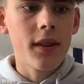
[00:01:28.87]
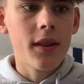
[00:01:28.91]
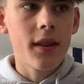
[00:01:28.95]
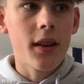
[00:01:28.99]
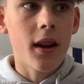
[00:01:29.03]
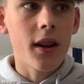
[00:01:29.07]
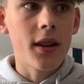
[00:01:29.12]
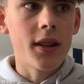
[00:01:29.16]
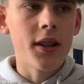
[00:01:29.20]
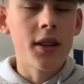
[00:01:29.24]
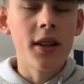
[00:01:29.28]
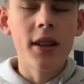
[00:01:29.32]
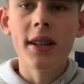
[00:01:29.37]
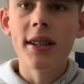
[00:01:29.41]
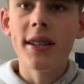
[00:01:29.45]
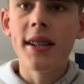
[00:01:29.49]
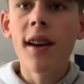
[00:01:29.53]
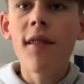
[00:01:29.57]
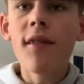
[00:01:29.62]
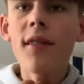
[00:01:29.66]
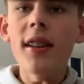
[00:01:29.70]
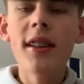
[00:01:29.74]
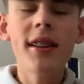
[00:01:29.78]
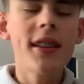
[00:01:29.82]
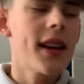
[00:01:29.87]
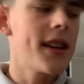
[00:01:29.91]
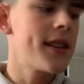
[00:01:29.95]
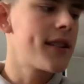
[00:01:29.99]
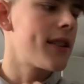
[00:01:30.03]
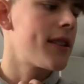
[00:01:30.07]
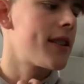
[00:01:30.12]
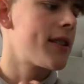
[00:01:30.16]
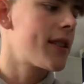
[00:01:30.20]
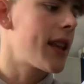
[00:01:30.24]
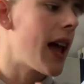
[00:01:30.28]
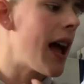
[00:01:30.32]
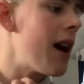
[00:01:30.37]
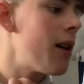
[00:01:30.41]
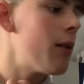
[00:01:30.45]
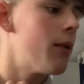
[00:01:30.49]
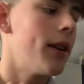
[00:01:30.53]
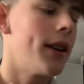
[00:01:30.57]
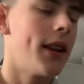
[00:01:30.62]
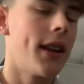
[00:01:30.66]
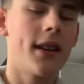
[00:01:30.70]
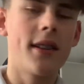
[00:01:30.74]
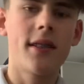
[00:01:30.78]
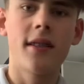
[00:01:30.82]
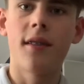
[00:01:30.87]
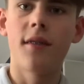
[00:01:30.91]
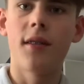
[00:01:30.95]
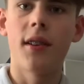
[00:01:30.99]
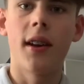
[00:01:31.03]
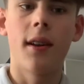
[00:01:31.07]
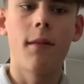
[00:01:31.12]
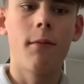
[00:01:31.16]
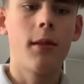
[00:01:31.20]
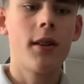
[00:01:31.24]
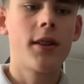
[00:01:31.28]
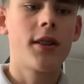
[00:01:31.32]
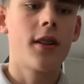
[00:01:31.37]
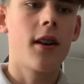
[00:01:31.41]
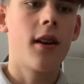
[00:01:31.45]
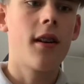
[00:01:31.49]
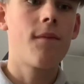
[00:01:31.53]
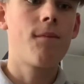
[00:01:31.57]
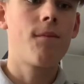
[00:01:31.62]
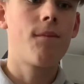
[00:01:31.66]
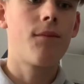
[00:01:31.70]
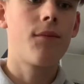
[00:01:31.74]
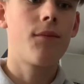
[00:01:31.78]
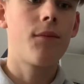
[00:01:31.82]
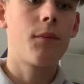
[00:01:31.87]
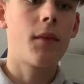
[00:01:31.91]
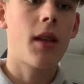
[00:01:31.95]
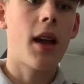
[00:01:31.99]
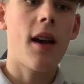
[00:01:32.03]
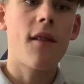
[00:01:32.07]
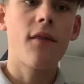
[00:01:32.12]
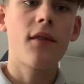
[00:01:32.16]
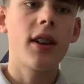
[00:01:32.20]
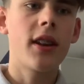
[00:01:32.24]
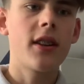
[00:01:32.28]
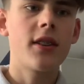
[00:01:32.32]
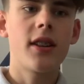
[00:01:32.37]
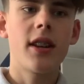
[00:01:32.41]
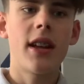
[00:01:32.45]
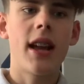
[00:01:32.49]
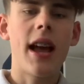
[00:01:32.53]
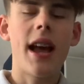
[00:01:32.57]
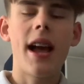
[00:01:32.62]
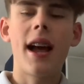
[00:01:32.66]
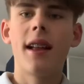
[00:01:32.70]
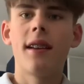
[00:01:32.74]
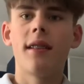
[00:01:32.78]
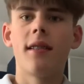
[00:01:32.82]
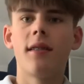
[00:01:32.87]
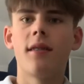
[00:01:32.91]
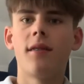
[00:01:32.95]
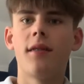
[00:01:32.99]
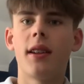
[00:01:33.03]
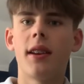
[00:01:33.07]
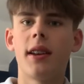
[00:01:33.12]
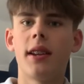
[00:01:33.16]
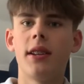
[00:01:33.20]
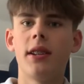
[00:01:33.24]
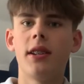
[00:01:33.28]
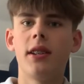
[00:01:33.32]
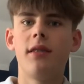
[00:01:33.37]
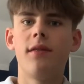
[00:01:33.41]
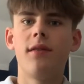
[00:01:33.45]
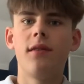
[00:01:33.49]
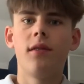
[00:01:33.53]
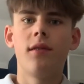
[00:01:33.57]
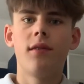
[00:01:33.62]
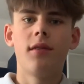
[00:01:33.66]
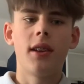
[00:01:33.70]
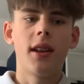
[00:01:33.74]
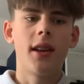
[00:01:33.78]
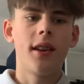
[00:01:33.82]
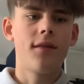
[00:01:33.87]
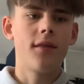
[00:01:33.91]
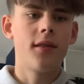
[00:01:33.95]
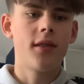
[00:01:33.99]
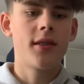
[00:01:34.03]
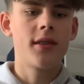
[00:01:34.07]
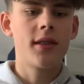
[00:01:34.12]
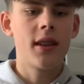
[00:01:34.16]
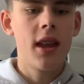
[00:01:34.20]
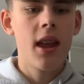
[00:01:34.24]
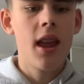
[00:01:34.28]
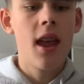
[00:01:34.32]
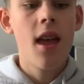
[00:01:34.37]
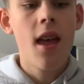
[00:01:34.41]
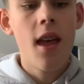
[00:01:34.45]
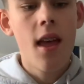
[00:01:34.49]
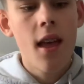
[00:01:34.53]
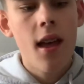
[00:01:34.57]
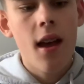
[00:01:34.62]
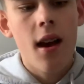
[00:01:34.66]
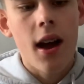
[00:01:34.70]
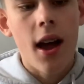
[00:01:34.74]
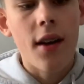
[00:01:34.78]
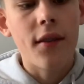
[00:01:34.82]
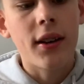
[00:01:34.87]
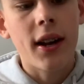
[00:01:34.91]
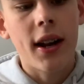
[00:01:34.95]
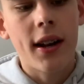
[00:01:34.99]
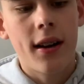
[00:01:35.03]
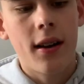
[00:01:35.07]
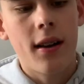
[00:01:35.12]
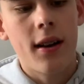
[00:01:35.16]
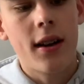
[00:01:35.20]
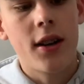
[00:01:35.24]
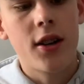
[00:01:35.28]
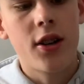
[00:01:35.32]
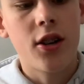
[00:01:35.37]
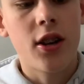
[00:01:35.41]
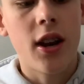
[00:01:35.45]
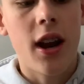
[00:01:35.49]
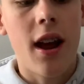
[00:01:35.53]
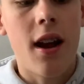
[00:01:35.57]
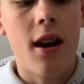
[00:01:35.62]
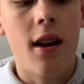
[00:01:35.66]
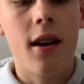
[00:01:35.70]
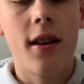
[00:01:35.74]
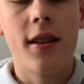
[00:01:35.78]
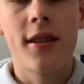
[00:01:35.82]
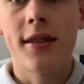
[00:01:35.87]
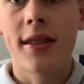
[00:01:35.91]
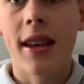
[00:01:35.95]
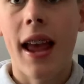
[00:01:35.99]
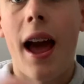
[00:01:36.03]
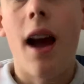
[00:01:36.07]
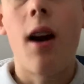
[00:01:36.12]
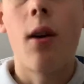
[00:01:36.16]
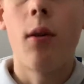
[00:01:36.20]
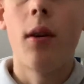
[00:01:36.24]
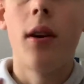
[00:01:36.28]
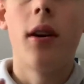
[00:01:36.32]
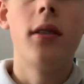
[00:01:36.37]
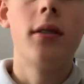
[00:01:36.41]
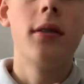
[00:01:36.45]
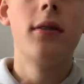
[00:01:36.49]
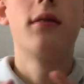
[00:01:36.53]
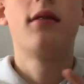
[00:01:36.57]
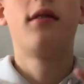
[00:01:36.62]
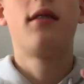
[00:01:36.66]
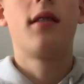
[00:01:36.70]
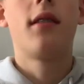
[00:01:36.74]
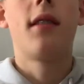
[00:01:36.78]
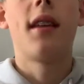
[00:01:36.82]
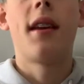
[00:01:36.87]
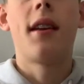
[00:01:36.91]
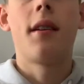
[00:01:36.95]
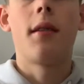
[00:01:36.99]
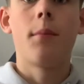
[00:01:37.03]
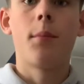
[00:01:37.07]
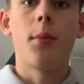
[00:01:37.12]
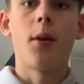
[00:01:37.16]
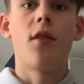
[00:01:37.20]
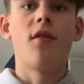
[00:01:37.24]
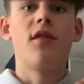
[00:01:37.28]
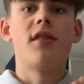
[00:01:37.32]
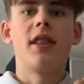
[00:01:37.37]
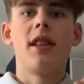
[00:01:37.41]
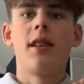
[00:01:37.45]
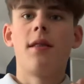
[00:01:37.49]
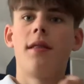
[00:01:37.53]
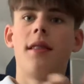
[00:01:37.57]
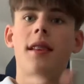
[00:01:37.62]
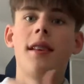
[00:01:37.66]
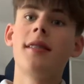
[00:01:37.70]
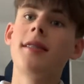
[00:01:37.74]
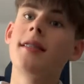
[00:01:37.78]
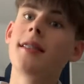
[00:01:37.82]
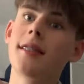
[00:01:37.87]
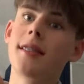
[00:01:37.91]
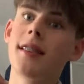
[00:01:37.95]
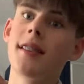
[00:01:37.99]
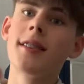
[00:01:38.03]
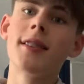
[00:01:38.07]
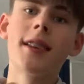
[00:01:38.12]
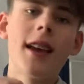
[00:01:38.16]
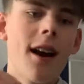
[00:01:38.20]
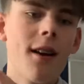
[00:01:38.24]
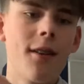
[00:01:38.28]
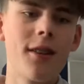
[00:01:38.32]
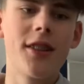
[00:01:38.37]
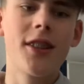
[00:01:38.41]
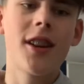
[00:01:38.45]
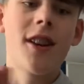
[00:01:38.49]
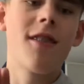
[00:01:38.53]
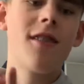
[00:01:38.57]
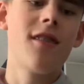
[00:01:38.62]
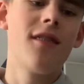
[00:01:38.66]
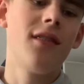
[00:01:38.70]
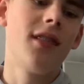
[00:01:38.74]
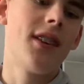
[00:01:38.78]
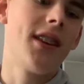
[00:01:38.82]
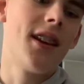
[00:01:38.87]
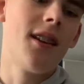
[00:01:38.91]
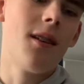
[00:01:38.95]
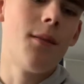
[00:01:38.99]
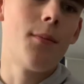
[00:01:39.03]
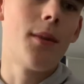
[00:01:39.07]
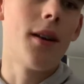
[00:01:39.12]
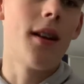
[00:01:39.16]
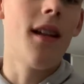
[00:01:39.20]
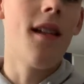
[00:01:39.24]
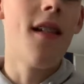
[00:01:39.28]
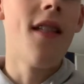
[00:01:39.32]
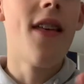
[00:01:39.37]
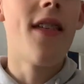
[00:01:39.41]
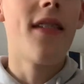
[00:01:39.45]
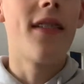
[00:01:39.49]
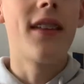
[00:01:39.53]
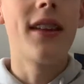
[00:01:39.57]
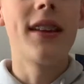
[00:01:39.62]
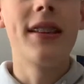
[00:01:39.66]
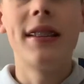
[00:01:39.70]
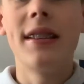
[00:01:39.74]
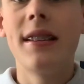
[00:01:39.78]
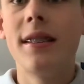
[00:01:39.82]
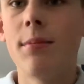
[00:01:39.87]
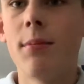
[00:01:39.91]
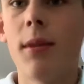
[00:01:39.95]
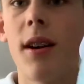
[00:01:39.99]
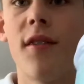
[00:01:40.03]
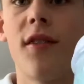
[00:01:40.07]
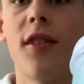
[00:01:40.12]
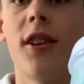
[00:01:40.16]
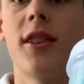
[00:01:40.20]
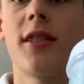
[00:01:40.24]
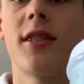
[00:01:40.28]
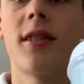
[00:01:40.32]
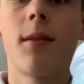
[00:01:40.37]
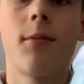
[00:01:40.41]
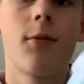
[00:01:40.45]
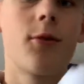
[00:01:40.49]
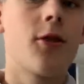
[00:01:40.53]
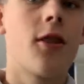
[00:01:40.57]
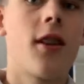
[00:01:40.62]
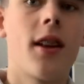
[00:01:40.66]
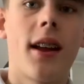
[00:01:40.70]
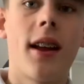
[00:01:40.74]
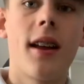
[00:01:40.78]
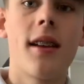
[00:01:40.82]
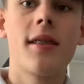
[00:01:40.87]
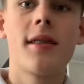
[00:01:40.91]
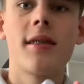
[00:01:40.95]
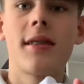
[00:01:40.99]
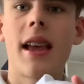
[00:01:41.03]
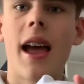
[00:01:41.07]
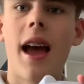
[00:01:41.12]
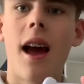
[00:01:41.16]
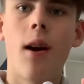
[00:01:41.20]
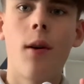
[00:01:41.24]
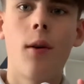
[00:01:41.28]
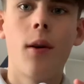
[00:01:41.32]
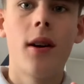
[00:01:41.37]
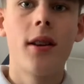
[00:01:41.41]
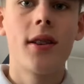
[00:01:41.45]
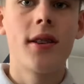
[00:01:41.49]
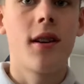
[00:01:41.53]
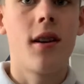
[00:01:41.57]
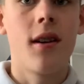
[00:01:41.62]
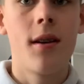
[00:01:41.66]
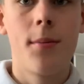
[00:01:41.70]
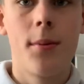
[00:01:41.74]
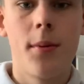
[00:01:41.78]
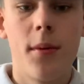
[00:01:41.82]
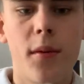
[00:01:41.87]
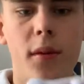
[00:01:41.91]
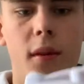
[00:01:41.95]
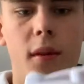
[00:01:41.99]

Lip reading: You can definitely taste the sourness of it, which I haven't actually had of any Gfuel flavours. I haven't had like a sour thing, but obviously this is the sour cherry video, but this is my first time trying a sour type of